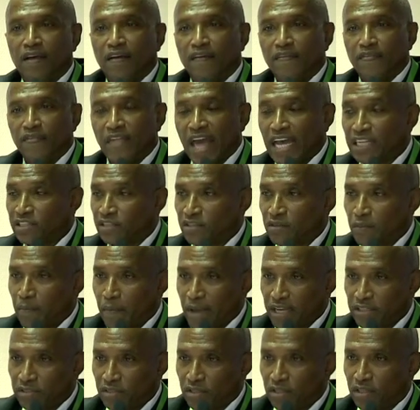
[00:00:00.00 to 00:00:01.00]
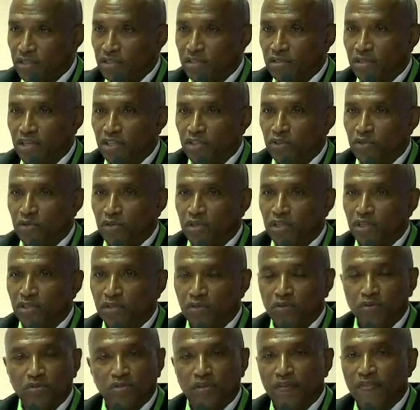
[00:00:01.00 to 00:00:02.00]
That's a message that you can
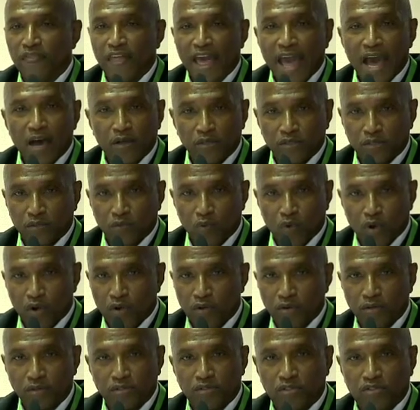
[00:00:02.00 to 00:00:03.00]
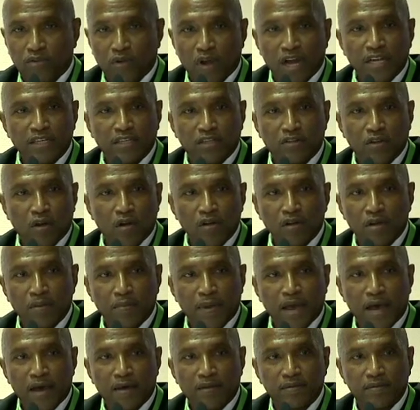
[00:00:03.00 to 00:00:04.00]
use 1,000 words trying to talk
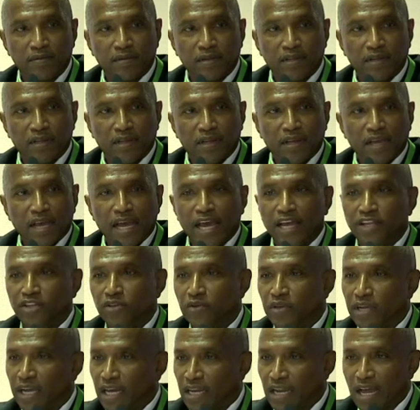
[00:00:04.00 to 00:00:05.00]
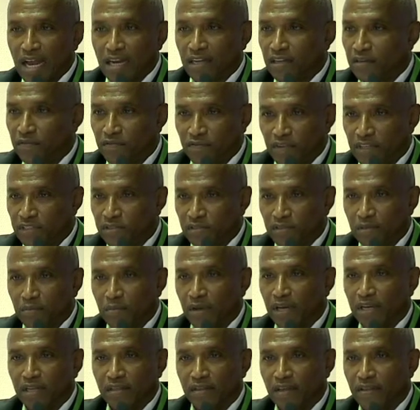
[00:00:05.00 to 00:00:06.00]
about, and you cannot convince
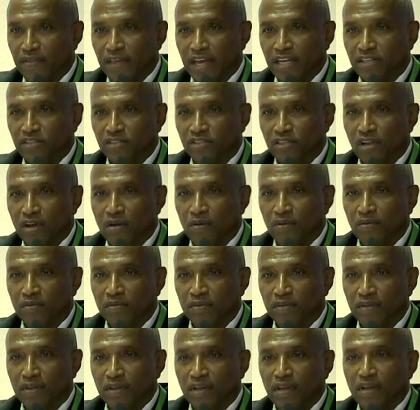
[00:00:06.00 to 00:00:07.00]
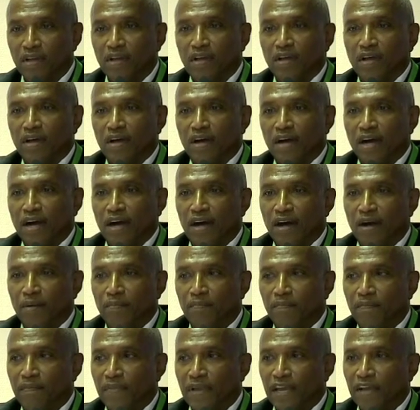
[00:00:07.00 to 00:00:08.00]
somebody that that's so.
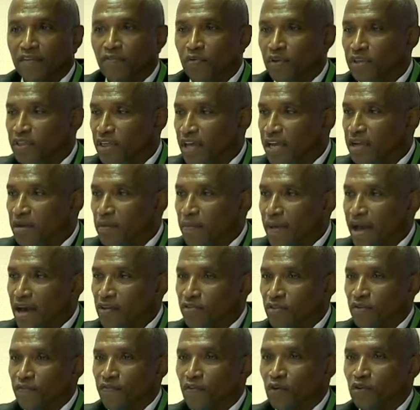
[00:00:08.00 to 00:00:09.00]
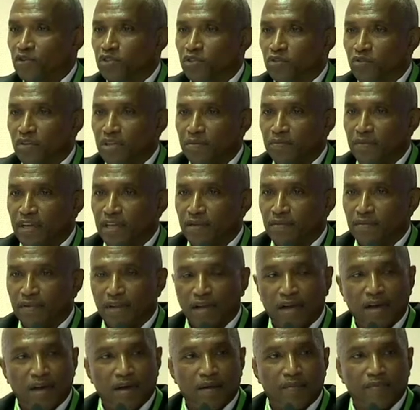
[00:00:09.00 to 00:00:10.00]
If we think about the first treatment
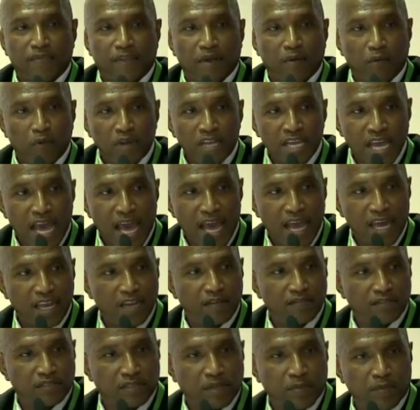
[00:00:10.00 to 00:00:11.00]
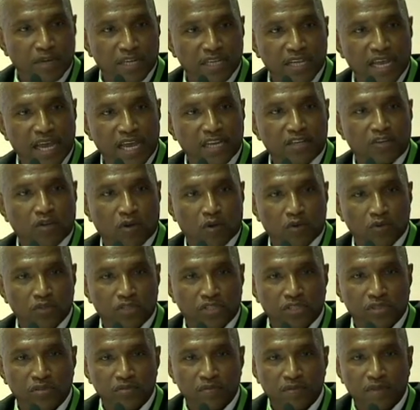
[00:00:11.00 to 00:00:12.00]
that we had, if somebody had told
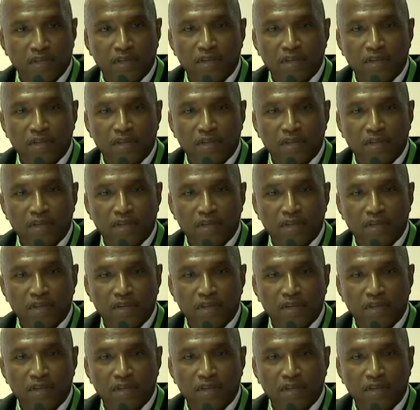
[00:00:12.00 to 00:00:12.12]
you